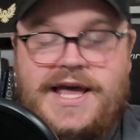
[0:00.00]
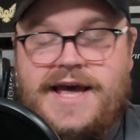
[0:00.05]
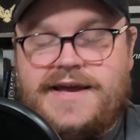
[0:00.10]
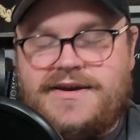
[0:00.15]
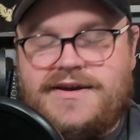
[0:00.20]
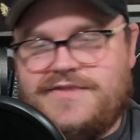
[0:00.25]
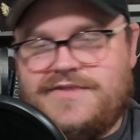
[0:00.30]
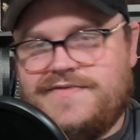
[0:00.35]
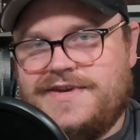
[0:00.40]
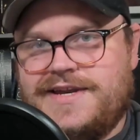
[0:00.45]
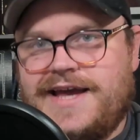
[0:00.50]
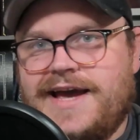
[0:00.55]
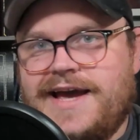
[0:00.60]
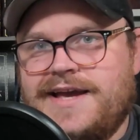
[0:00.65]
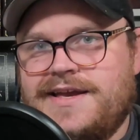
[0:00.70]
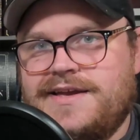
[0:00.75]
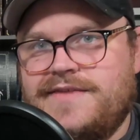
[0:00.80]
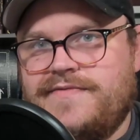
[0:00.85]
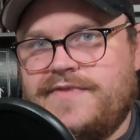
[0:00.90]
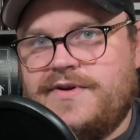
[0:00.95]
that good of a
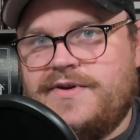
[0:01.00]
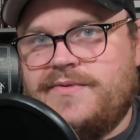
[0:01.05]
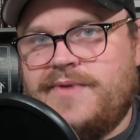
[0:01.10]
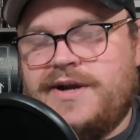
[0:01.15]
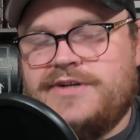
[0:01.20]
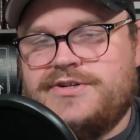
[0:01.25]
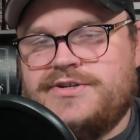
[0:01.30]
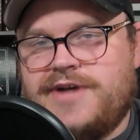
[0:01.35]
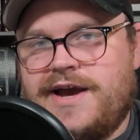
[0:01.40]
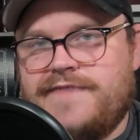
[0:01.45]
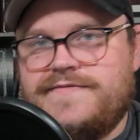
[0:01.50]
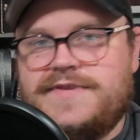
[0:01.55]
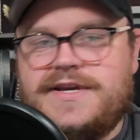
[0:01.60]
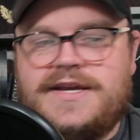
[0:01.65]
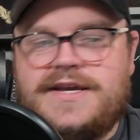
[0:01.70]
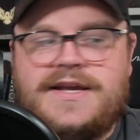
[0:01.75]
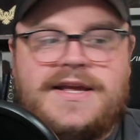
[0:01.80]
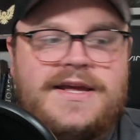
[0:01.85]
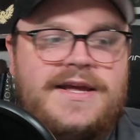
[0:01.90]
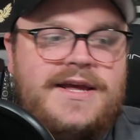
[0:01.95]
deck if you're rare
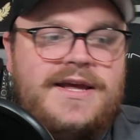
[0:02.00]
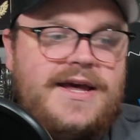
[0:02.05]
drafting.